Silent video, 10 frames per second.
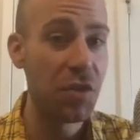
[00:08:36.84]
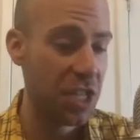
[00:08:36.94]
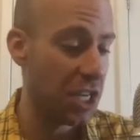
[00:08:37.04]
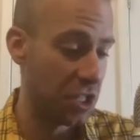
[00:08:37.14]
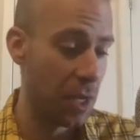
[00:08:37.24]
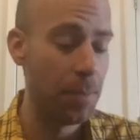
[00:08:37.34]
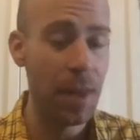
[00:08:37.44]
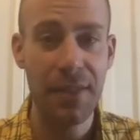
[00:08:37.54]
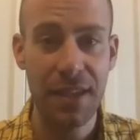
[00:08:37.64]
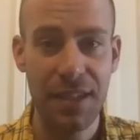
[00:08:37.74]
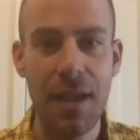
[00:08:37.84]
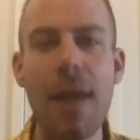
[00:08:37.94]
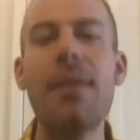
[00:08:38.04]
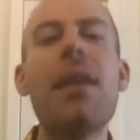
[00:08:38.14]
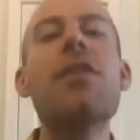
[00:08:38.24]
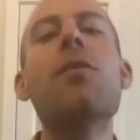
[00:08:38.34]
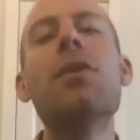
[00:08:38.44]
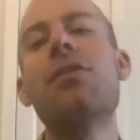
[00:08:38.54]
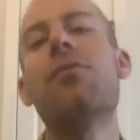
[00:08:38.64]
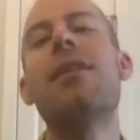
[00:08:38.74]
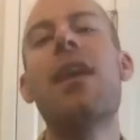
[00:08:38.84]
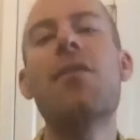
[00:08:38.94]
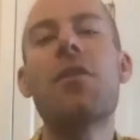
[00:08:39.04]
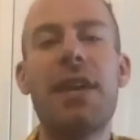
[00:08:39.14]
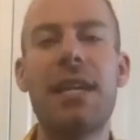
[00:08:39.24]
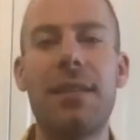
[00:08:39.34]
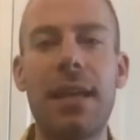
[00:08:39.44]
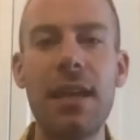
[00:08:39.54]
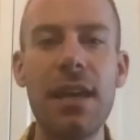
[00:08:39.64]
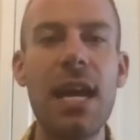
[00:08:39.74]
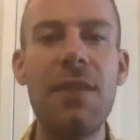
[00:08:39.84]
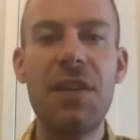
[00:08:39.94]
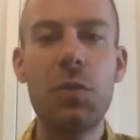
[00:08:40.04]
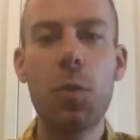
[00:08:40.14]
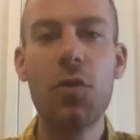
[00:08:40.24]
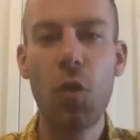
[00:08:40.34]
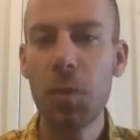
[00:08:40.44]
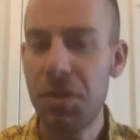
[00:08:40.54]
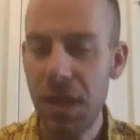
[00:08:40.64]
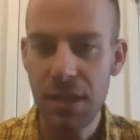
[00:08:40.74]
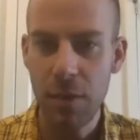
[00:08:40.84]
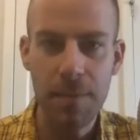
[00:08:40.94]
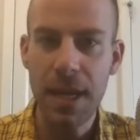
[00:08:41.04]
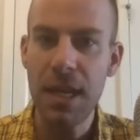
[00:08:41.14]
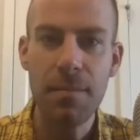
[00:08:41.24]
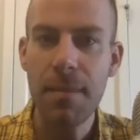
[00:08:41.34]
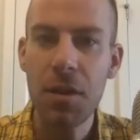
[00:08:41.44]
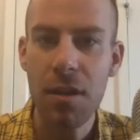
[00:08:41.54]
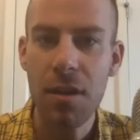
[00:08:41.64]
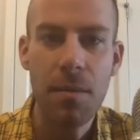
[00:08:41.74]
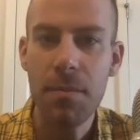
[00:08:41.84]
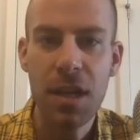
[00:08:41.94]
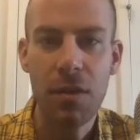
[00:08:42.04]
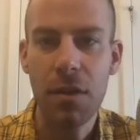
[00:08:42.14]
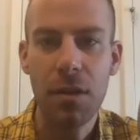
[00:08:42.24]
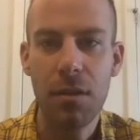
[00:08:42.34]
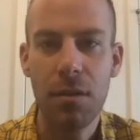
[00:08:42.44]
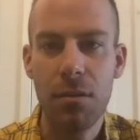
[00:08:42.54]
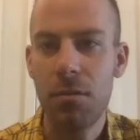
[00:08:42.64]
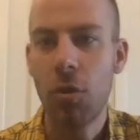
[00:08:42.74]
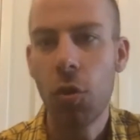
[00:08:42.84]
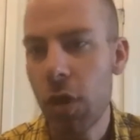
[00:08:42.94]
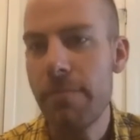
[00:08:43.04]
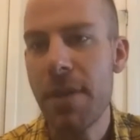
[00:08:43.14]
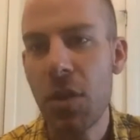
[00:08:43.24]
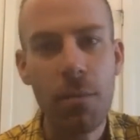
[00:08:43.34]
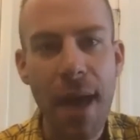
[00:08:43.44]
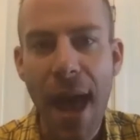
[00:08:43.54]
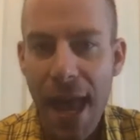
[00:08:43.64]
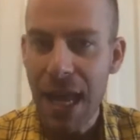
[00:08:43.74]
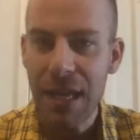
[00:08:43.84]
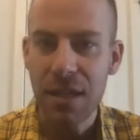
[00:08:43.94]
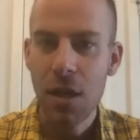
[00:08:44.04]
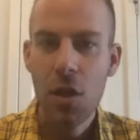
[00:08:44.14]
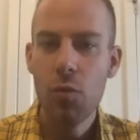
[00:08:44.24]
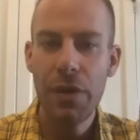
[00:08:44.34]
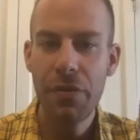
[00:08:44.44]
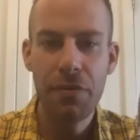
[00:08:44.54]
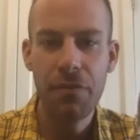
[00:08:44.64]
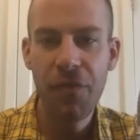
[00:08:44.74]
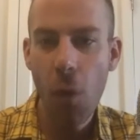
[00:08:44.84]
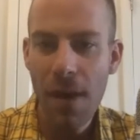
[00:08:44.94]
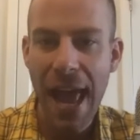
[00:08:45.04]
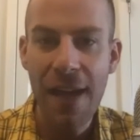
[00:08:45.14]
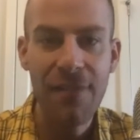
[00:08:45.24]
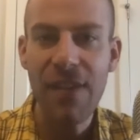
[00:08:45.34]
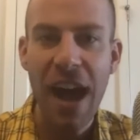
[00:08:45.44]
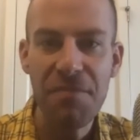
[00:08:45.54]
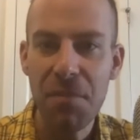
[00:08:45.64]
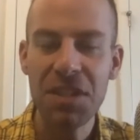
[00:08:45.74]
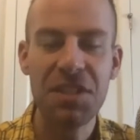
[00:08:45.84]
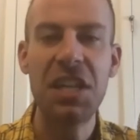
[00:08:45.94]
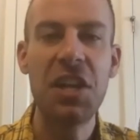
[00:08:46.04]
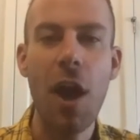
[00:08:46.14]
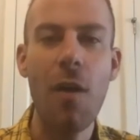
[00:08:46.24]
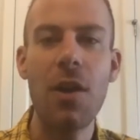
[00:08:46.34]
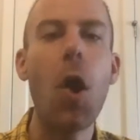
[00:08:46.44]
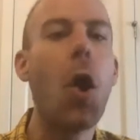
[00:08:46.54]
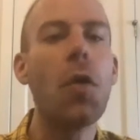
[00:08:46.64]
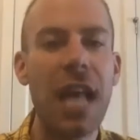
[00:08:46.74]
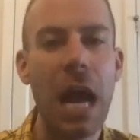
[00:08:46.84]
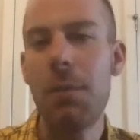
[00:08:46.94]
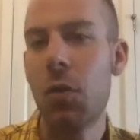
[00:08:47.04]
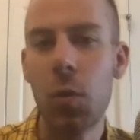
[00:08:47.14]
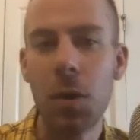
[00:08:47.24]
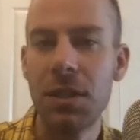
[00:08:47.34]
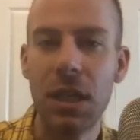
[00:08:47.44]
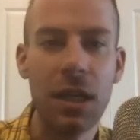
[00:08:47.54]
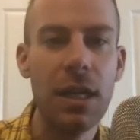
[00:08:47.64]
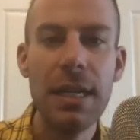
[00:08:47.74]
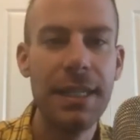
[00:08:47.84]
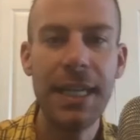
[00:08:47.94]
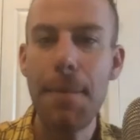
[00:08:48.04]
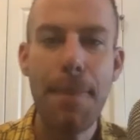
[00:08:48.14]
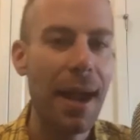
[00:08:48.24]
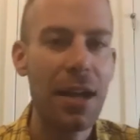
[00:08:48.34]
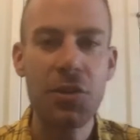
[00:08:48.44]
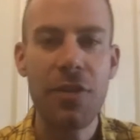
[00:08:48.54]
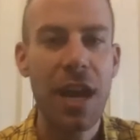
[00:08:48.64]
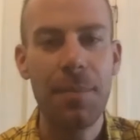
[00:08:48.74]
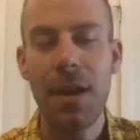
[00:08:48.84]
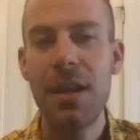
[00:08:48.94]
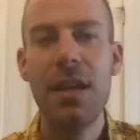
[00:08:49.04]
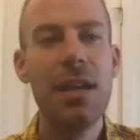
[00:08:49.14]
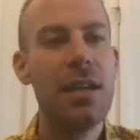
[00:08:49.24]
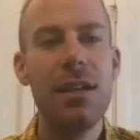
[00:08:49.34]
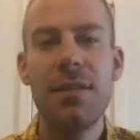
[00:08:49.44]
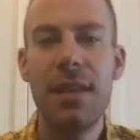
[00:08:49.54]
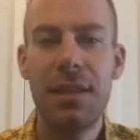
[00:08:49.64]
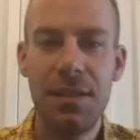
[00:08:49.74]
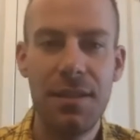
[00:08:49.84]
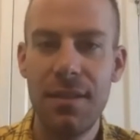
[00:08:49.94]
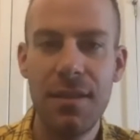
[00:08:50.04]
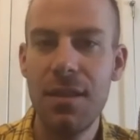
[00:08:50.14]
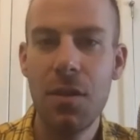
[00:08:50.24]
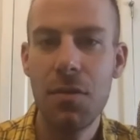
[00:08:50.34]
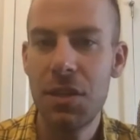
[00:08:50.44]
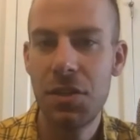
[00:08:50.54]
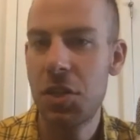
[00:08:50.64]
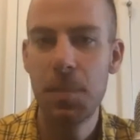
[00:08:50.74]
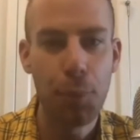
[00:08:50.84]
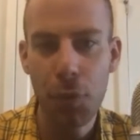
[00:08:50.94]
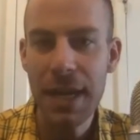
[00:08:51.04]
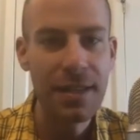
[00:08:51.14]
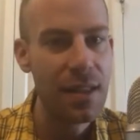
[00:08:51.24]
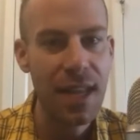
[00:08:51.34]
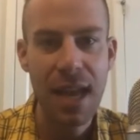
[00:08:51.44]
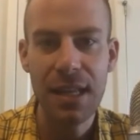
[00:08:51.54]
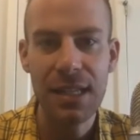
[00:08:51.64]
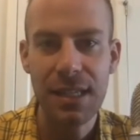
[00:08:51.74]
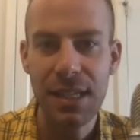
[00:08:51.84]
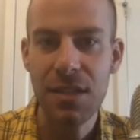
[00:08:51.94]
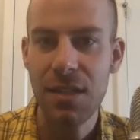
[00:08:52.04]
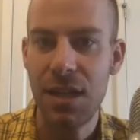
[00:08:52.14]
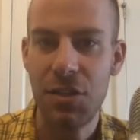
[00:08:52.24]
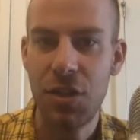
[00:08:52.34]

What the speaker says: seen a slump like this. And you know what? The other thing is, like, if this were a normal season, we'd be in the early middle May, and with 4.5, 5 months to go, and all the time in the world to get back on track. But this sprint to the end of the season, it